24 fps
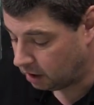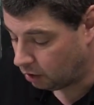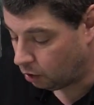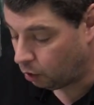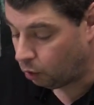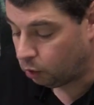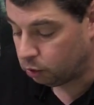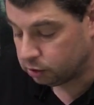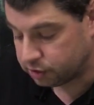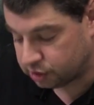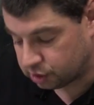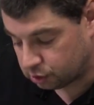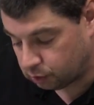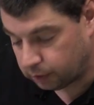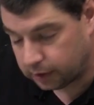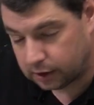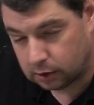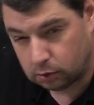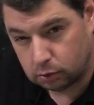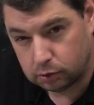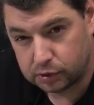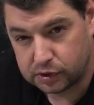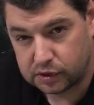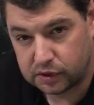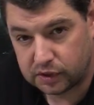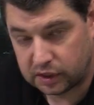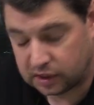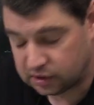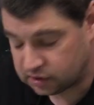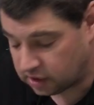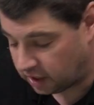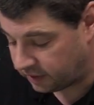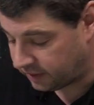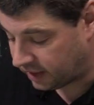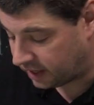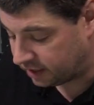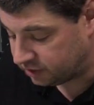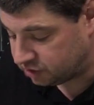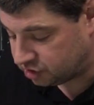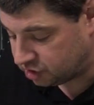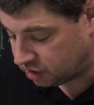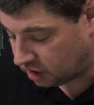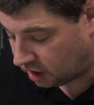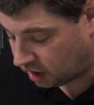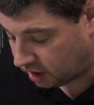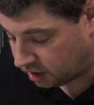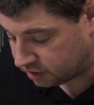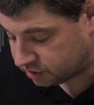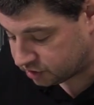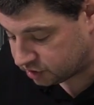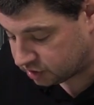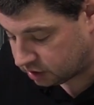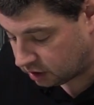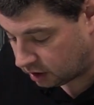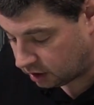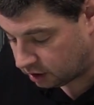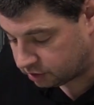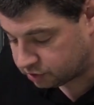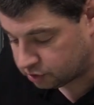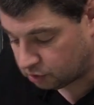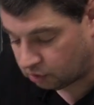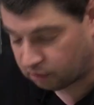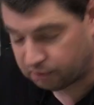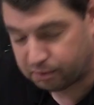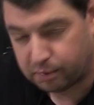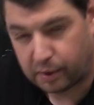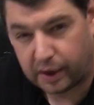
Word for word: or squiggles and things like that just to sort of